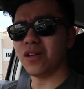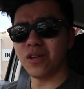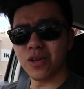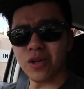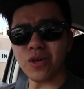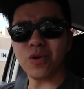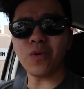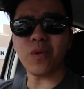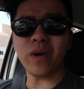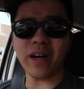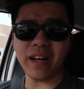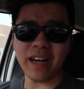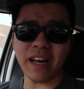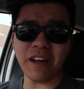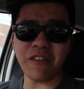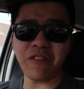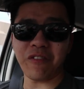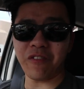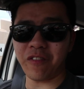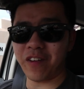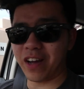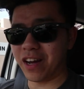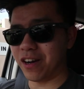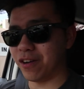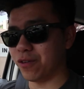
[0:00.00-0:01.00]
Look what I
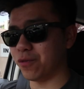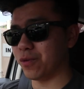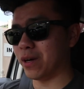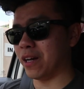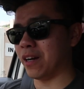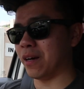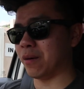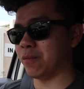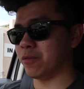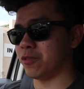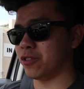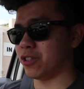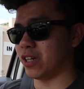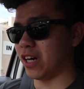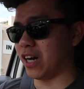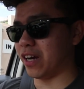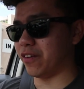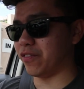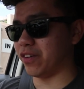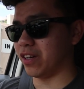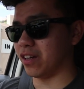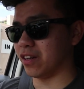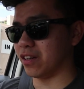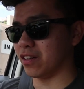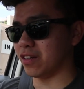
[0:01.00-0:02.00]
found when I'm
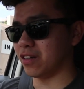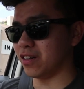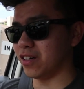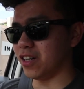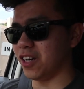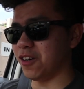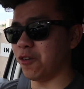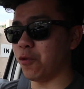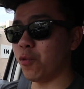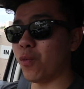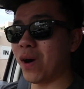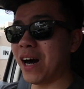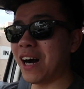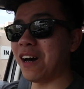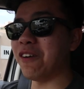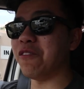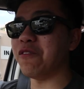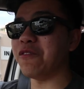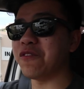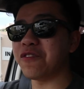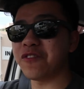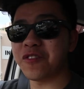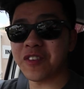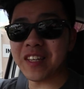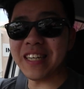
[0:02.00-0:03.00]
driving. A
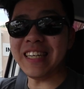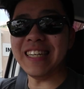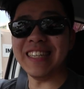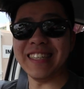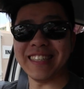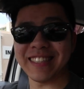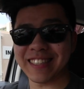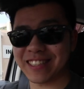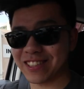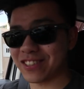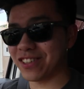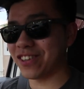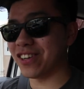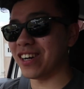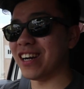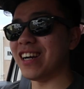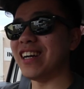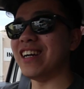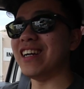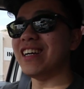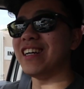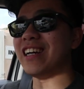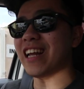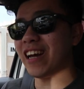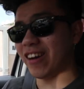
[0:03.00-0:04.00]
wild Venusaur.
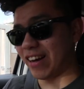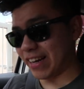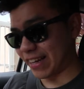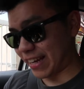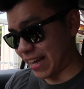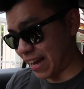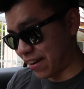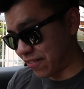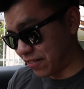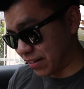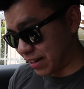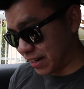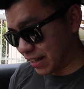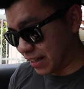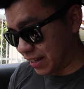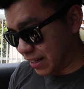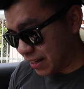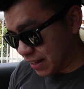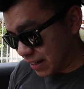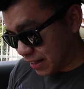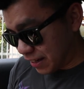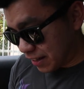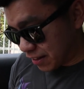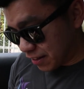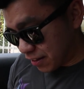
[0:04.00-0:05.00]
Now I can't really
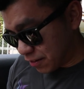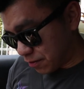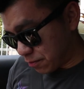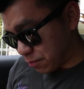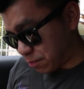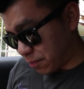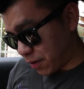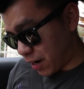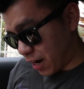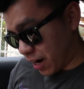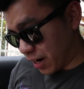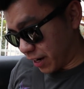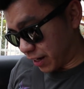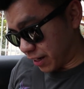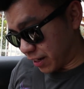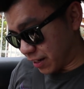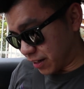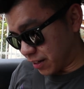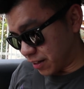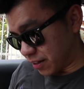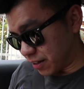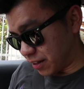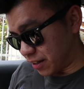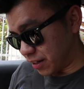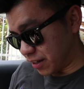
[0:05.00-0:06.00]
park
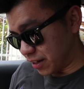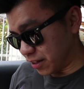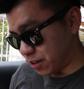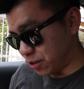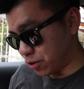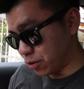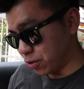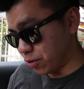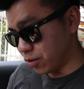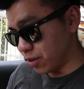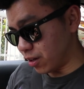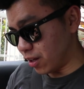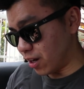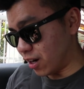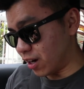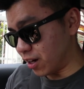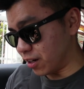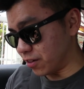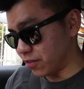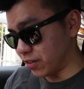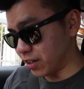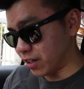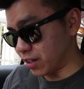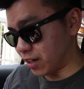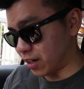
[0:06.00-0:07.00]
here too
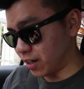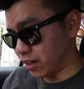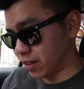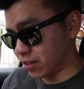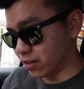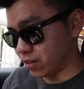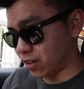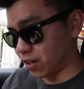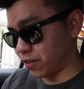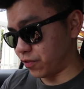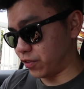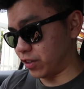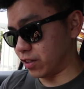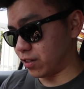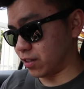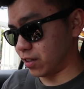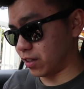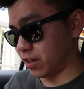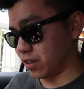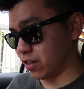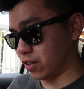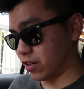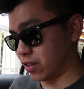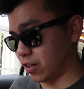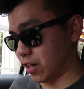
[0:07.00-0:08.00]
long because
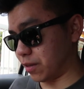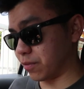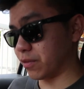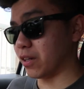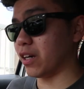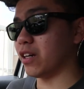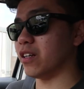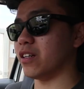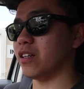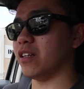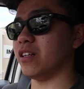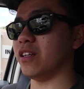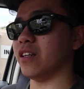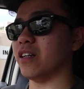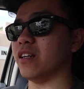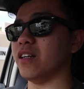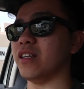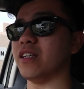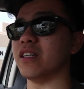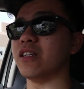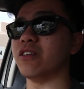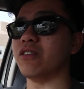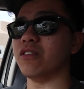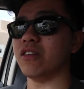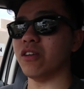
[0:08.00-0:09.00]
obviously, you know, I'm kind of in a
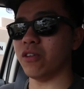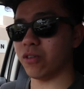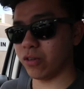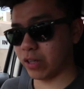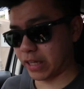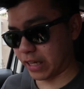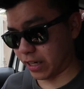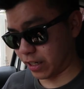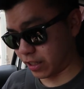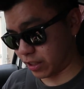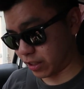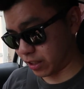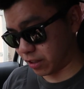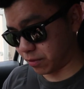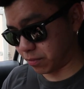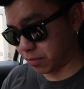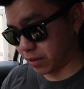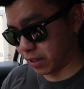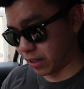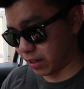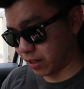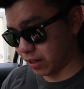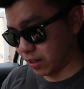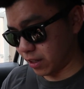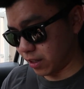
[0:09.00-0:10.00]
legal location,
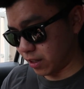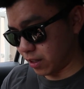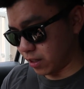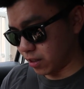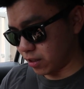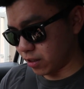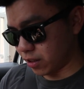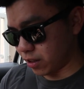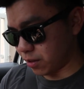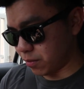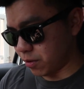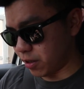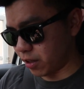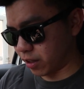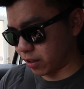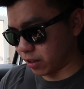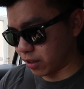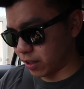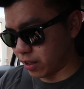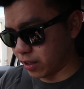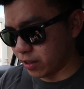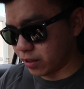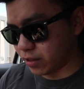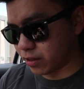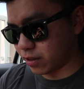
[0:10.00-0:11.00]
but come on
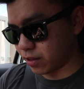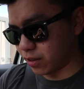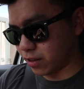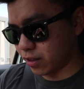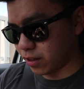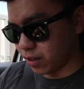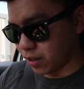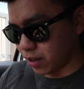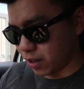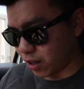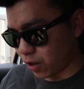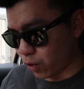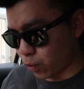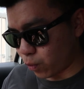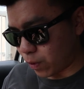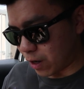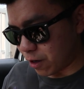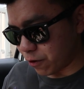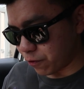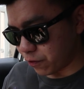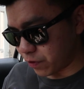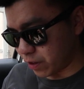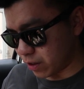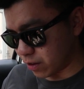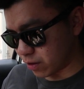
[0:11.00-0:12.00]
guys. A
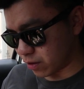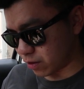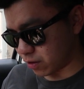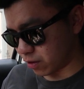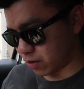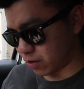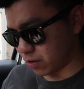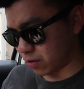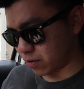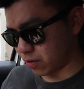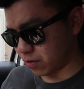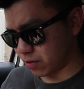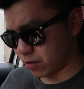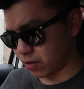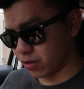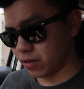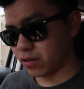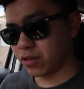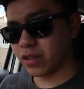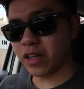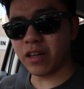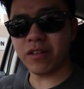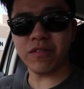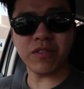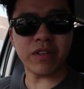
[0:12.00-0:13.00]
wild Venusaur.
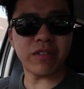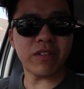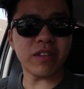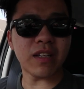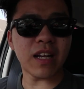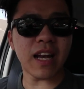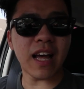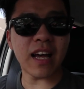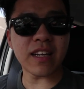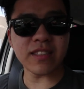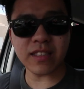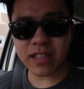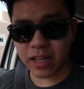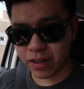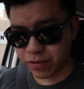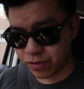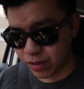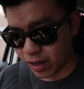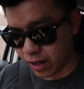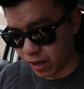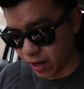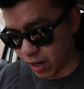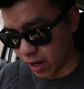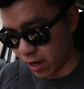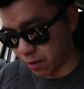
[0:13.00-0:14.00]
Can't remember the last time
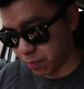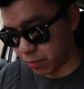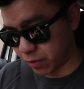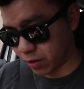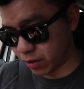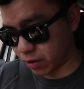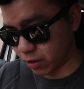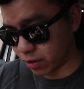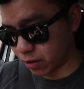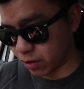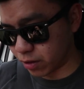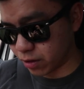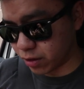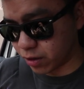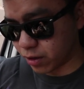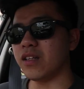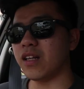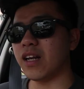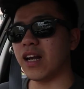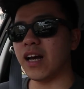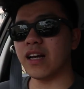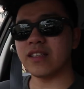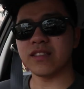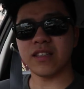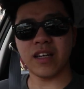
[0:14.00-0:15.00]
that happened, you know?
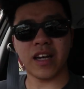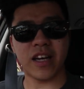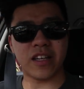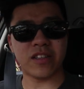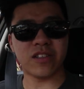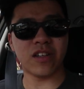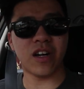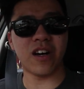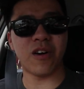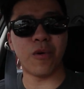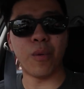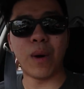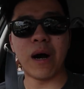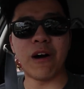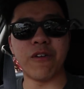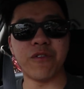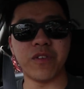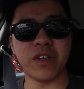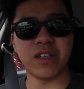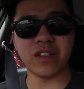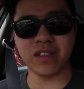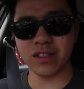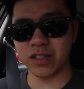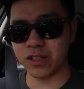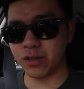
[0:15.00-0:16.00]
The last time I saw a wild
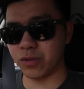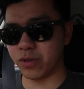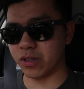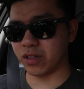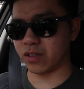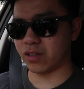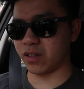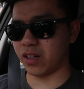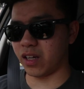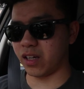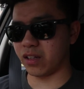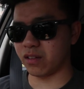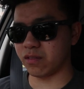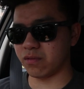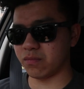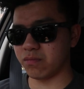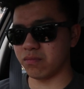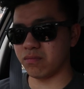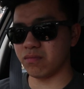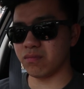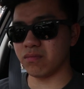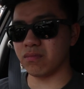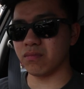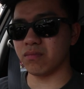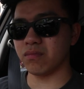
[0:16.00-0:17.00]
Venusaur was like
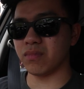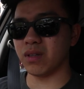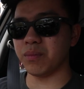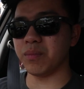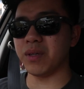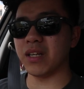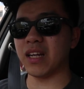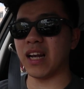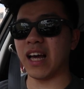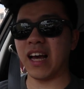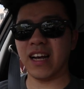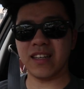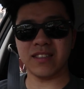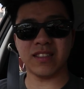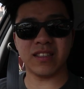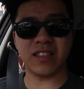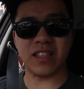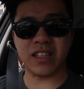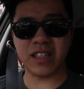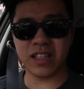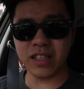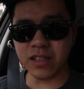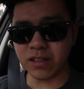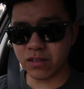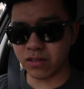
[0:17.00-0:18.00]
maybe last
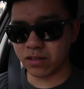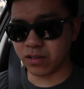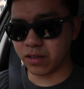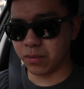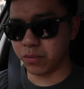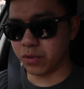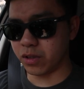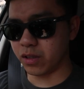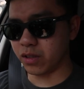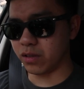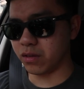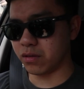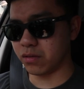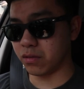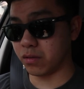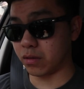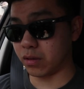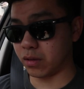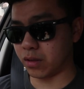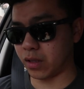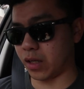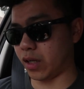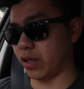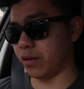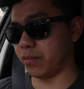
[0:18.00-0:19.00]
year or something.
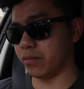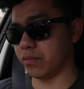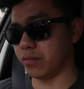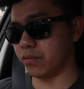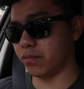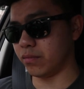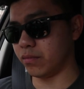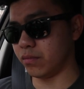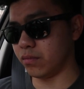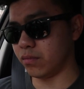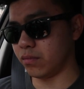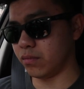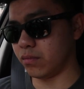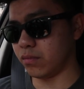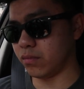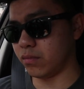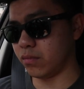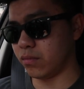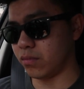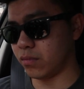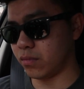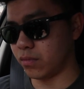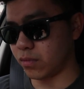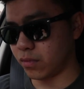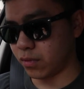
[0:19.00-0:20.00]
Damn.
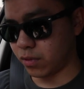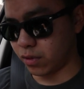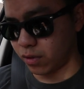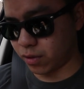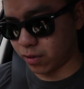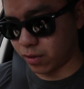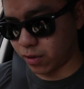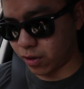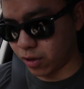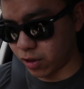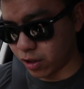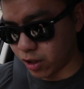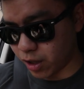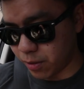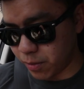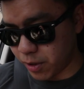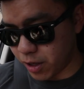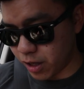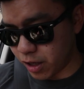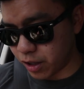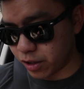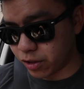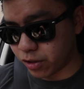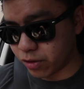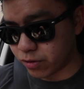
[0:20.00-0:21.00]
Come
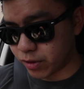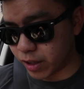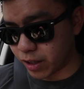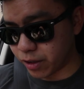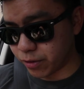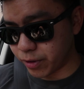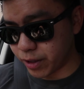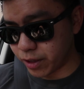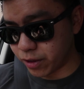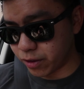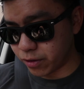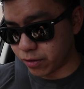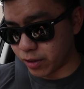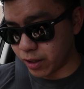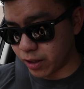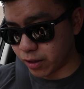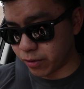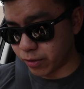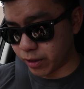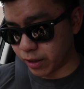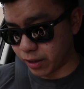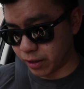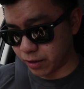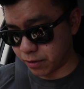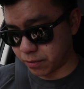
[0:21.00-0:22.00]
on, don't run away, don't run
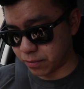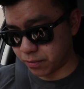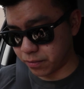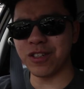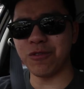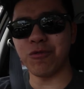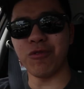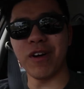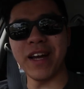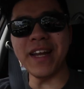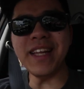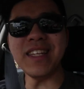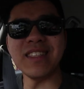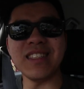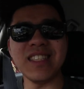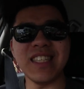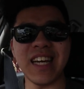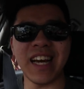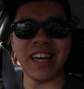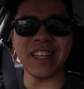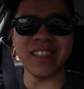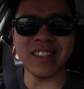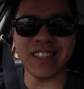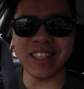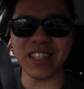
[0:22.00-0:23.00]
away. When is
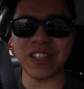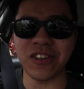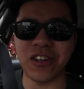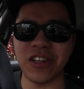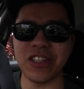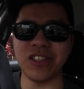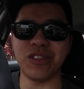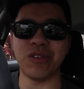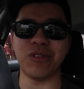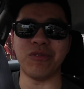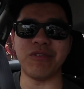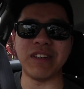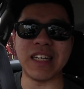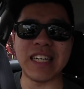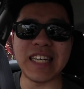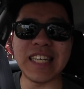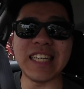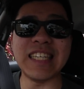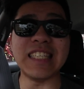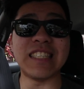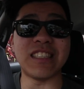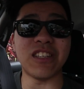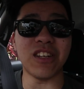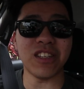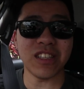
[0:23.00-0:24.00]
Niantic going to
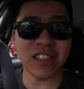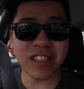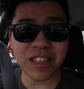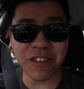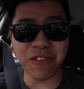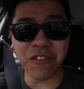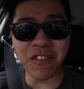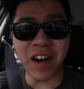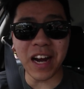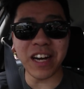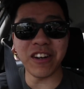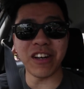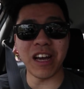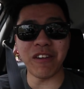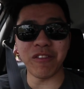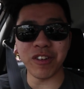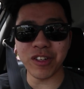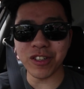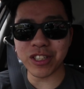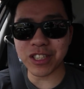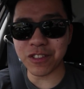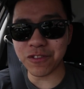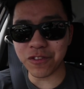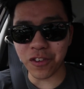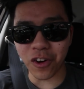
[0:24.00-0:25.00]
release the final
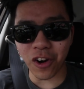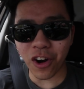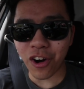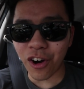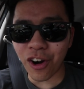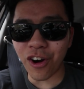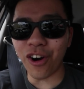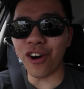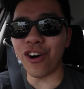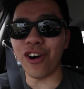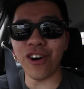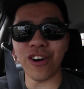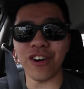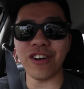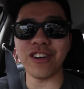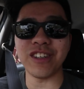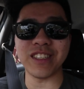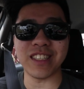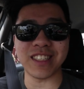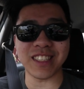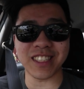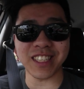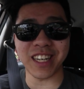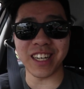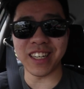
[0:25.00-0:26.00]
evolution for all
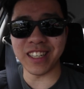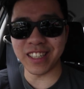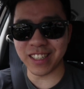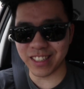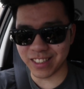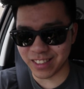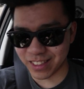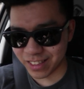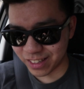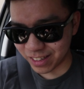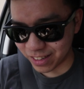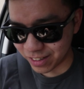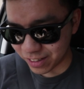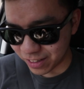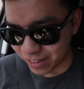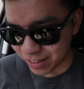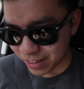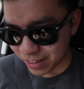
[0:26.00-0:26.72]
the starters, you know?